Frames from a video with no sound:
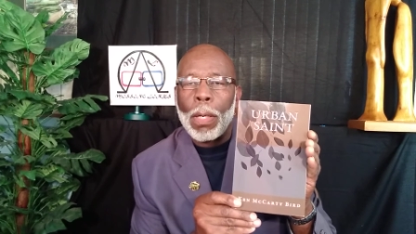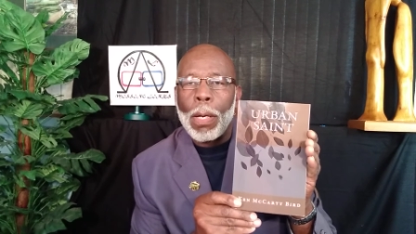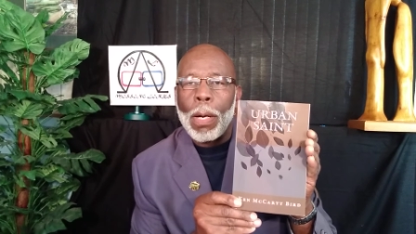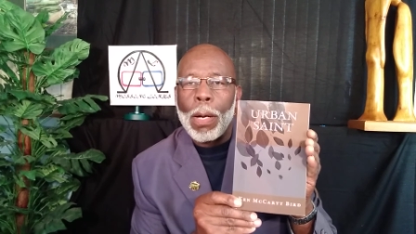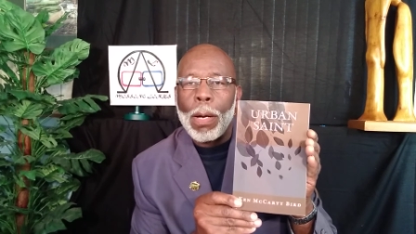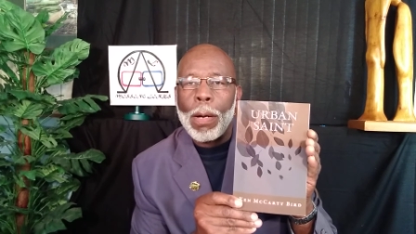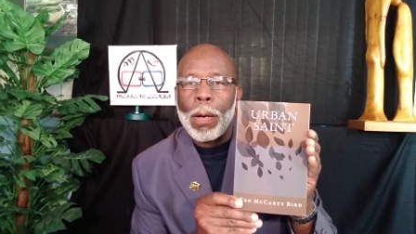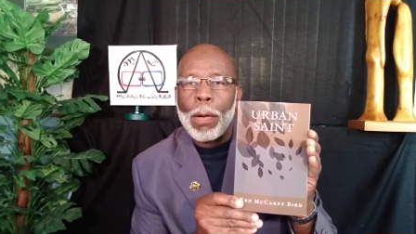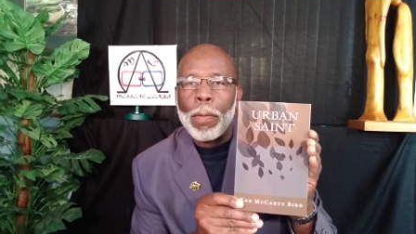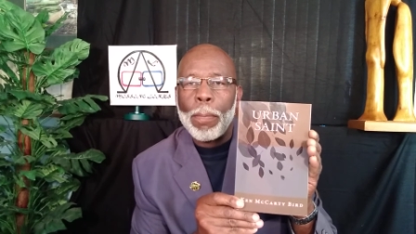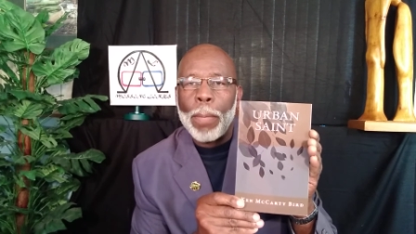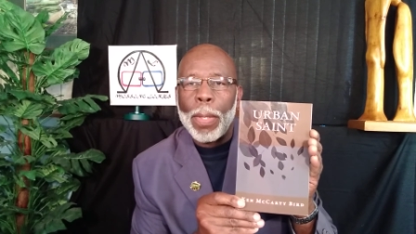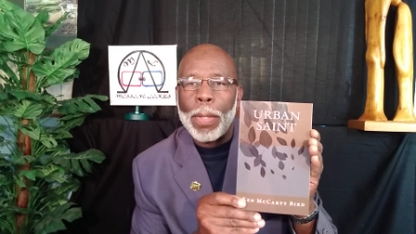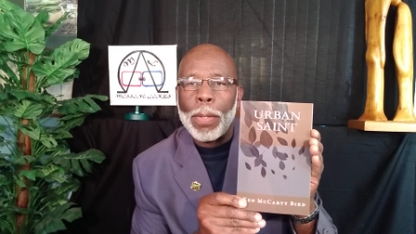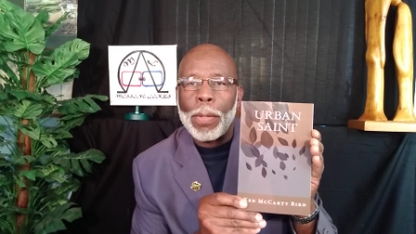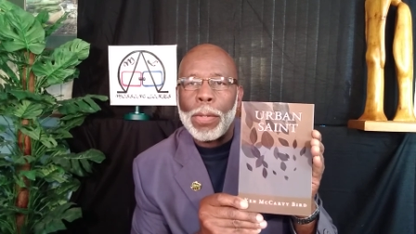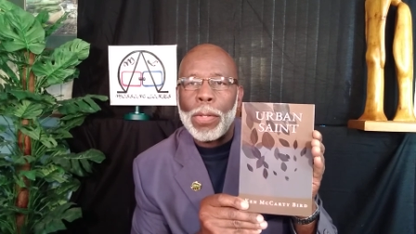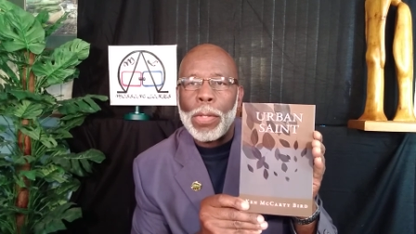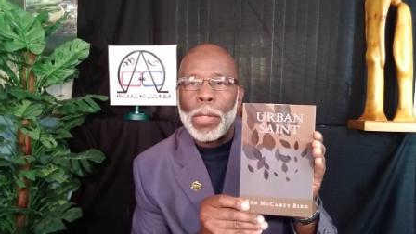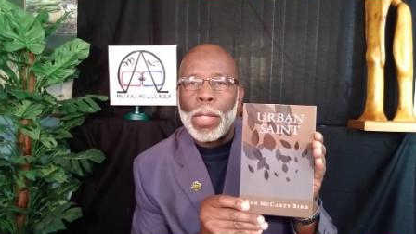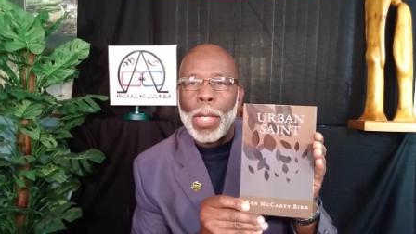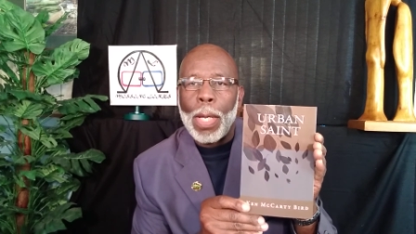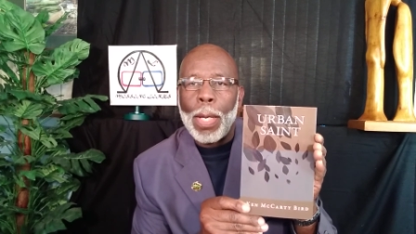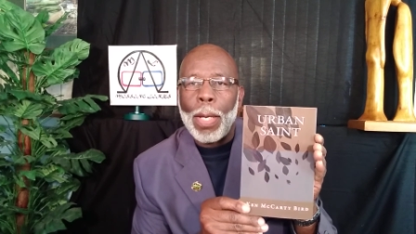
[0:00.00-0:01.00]
Urban
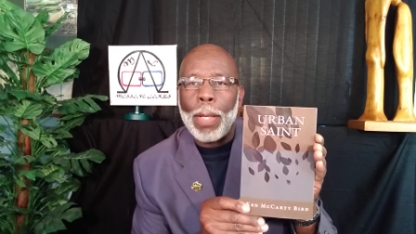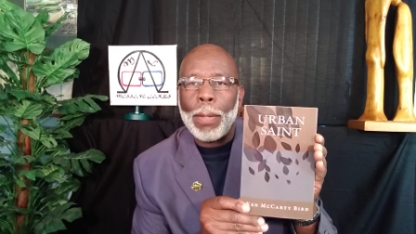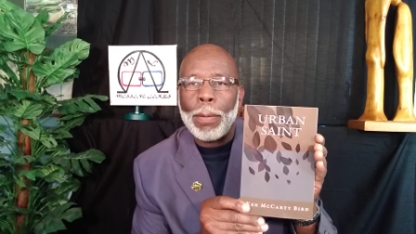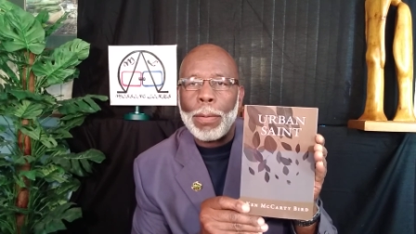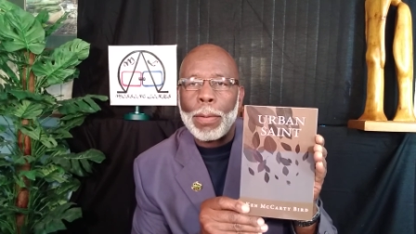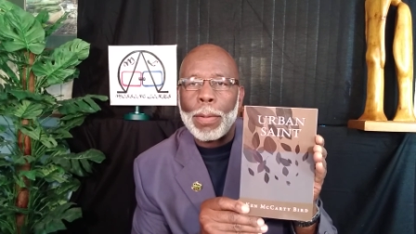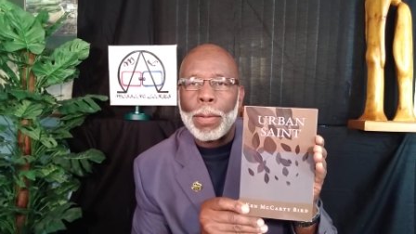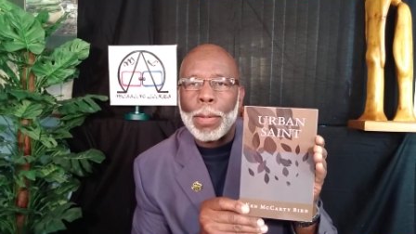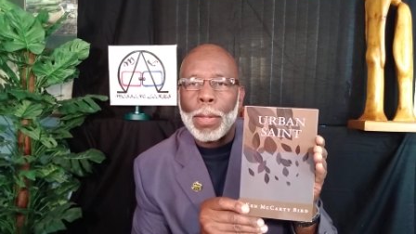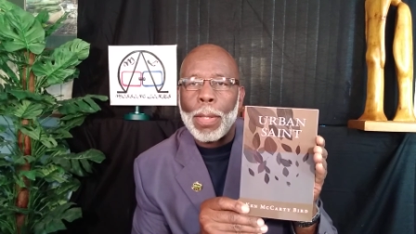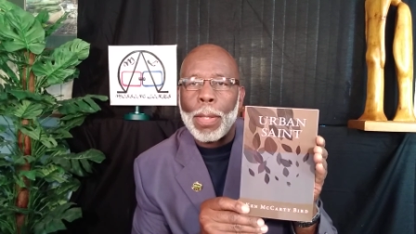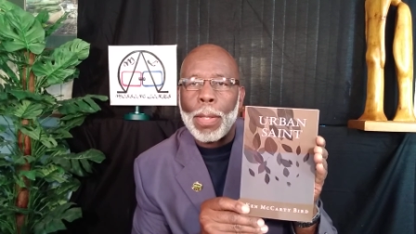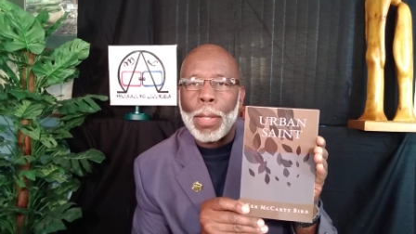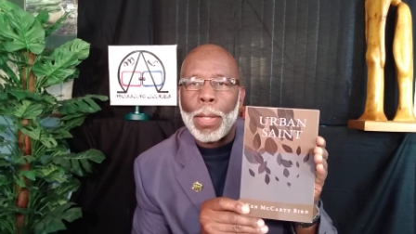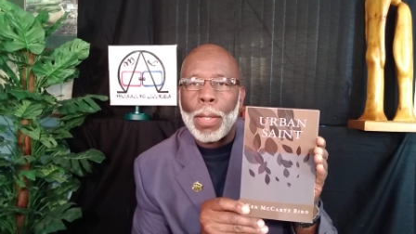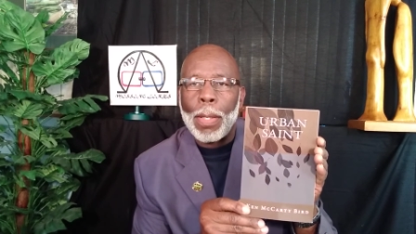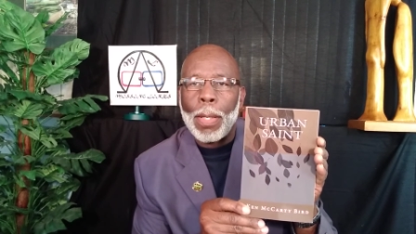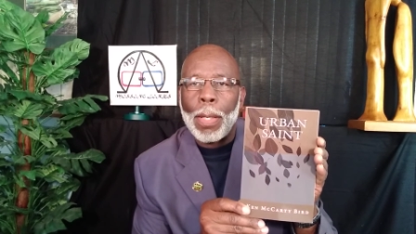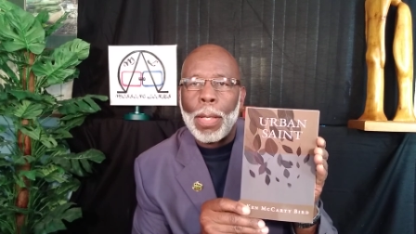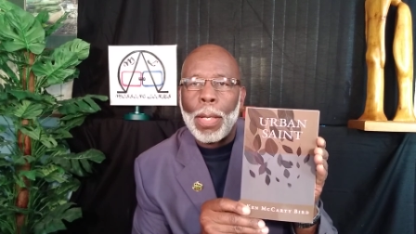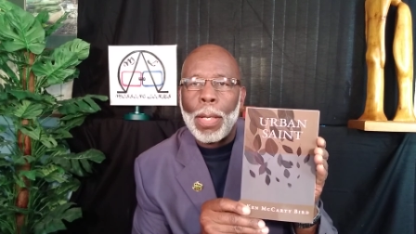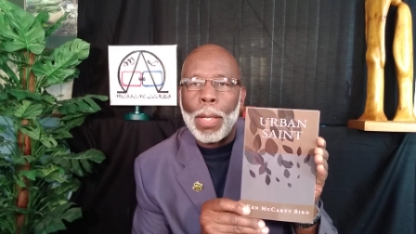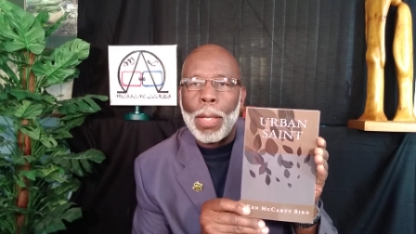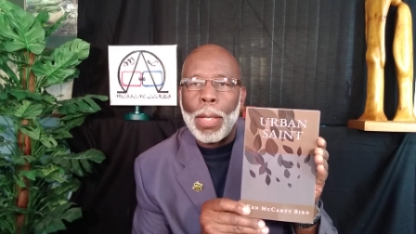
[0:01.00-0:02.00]
Saint
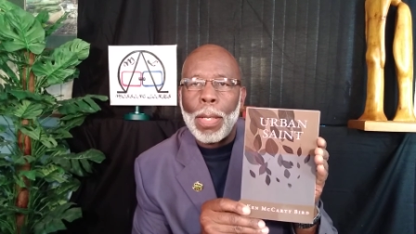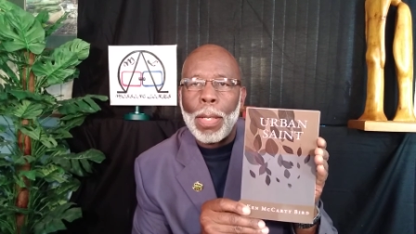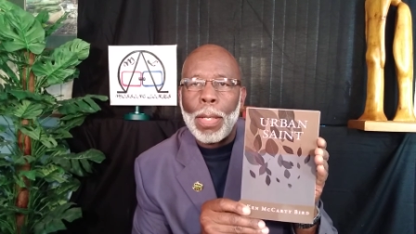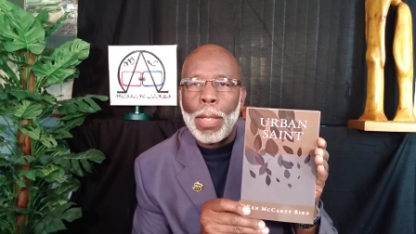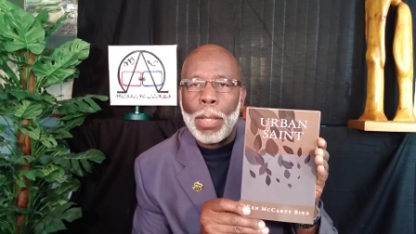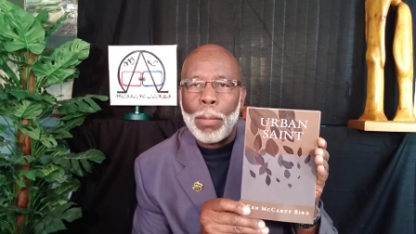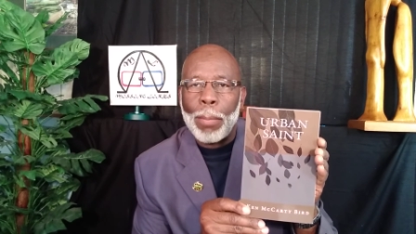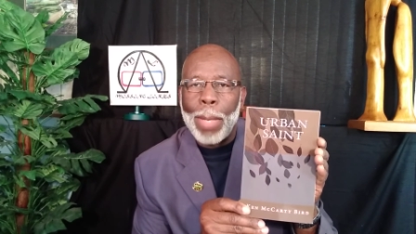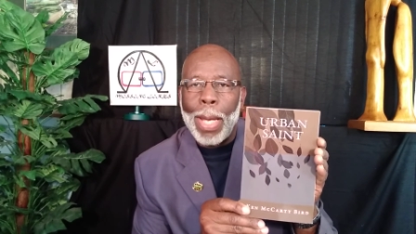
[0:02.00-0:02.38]
in